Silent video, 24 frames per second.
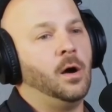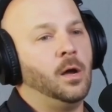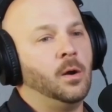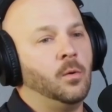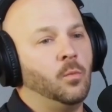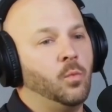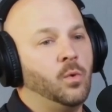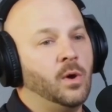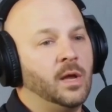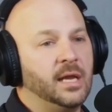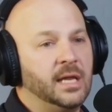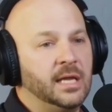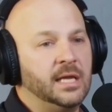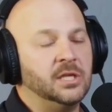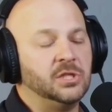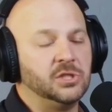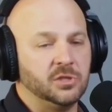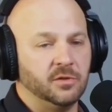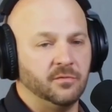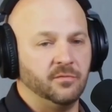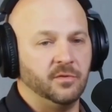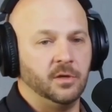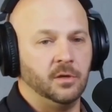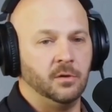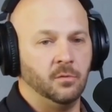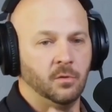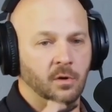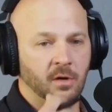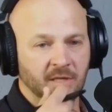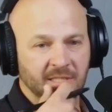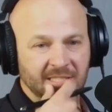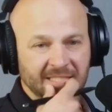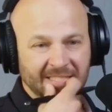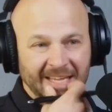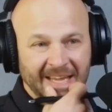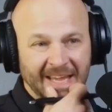on what each of
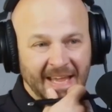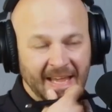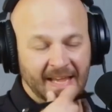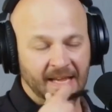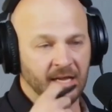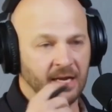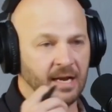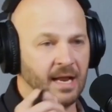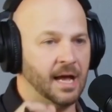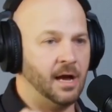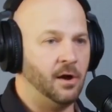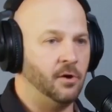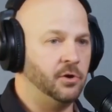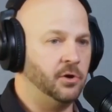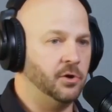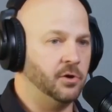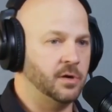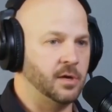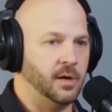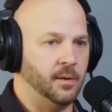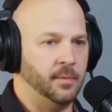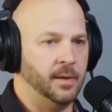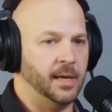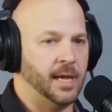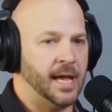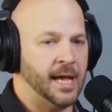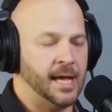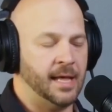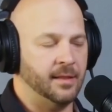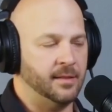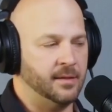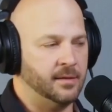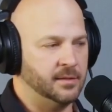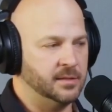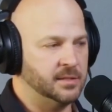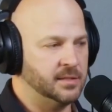you are saying and how you're coming
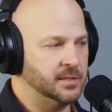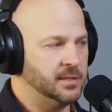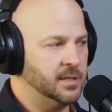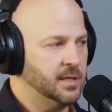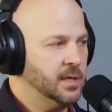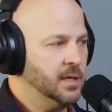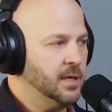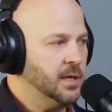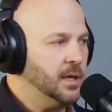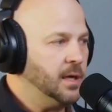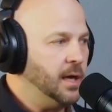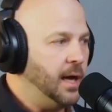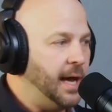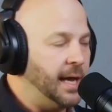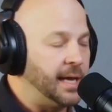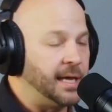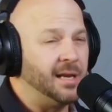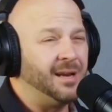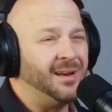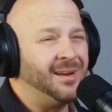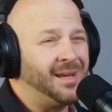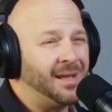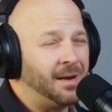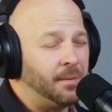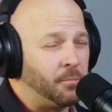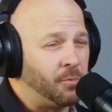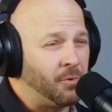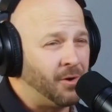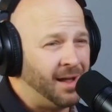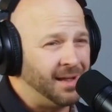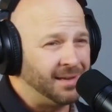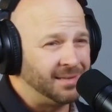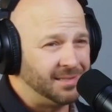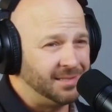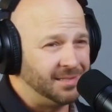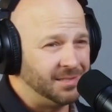at this. I get a lot of
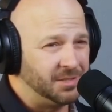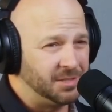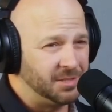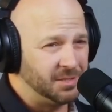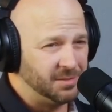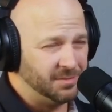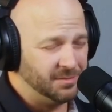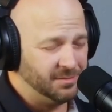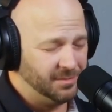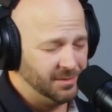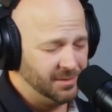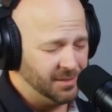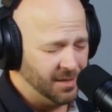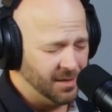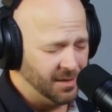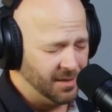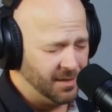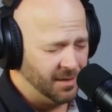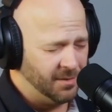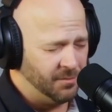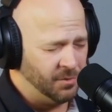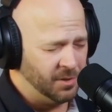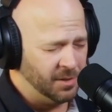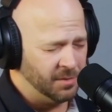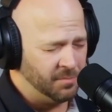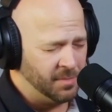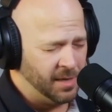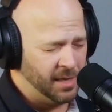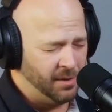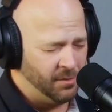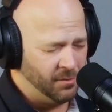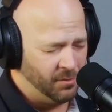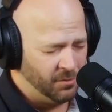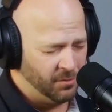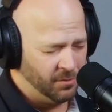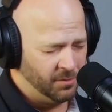practice talking with
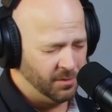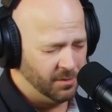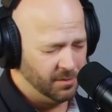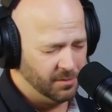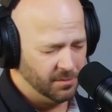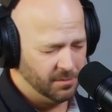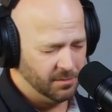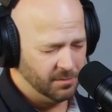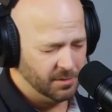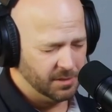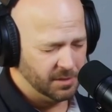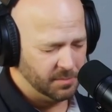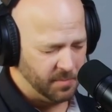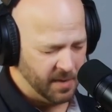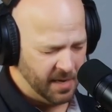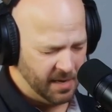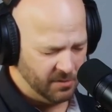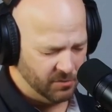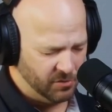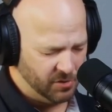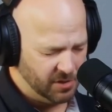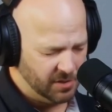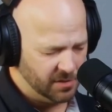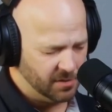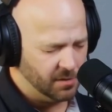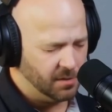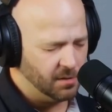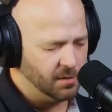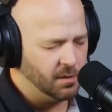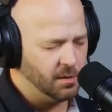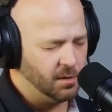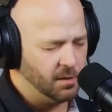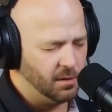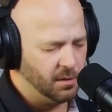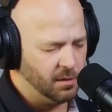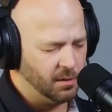my own spouse
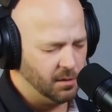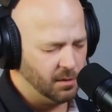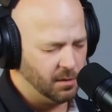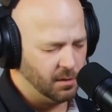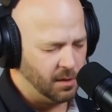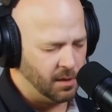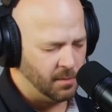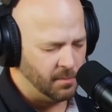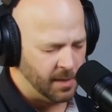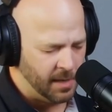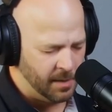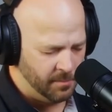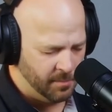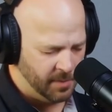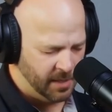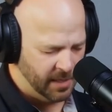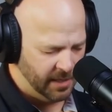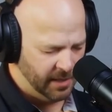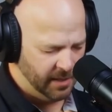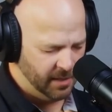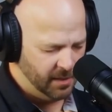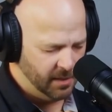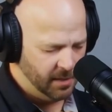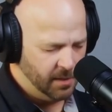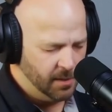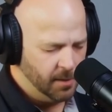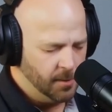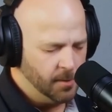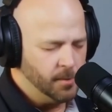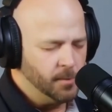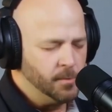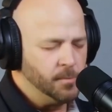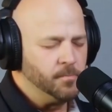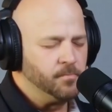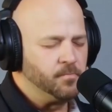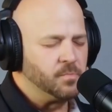about money
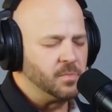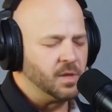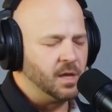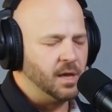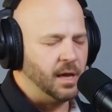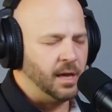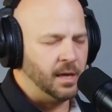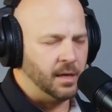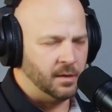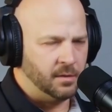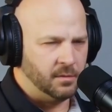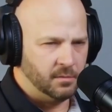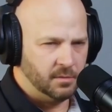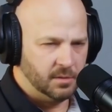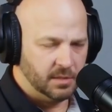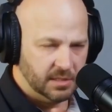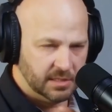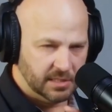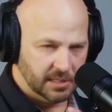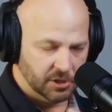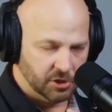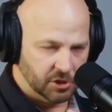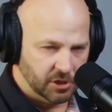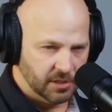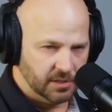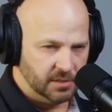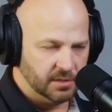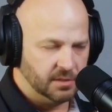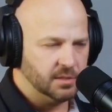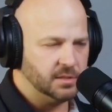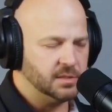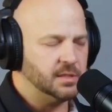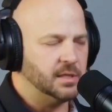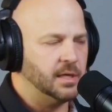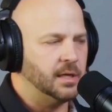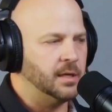and
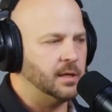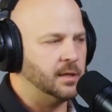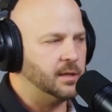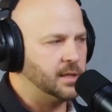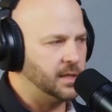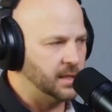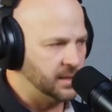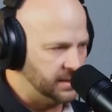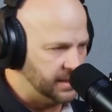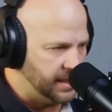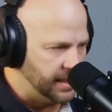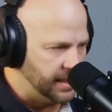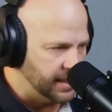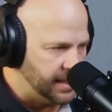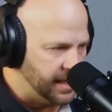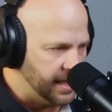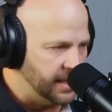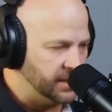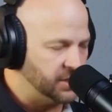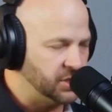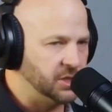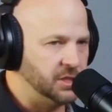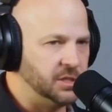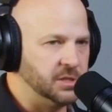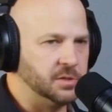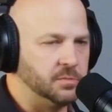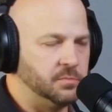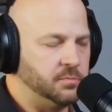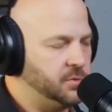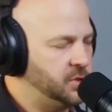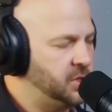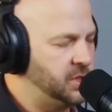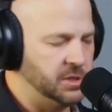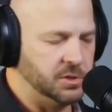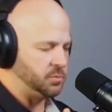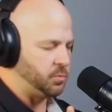decisions and things like that.
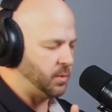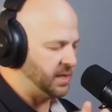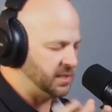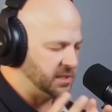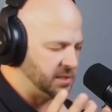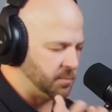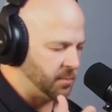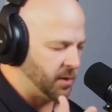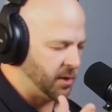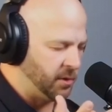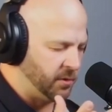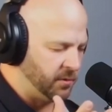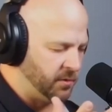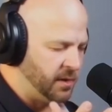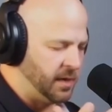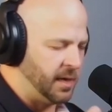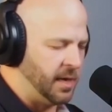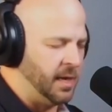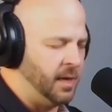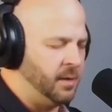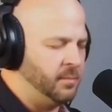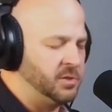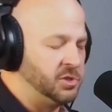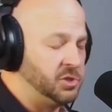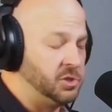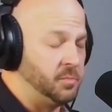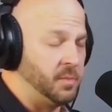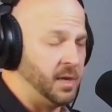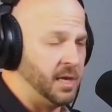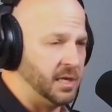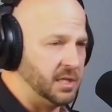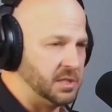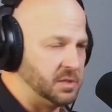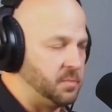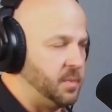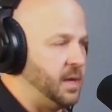She's way smarter than I am, as you
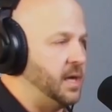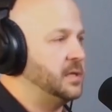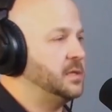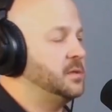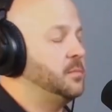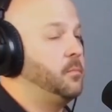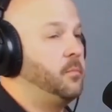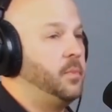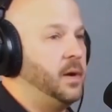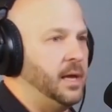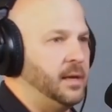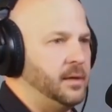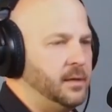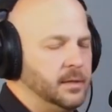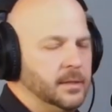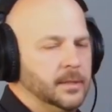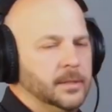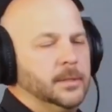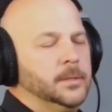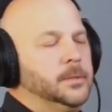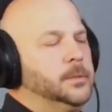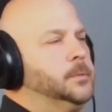might expect. But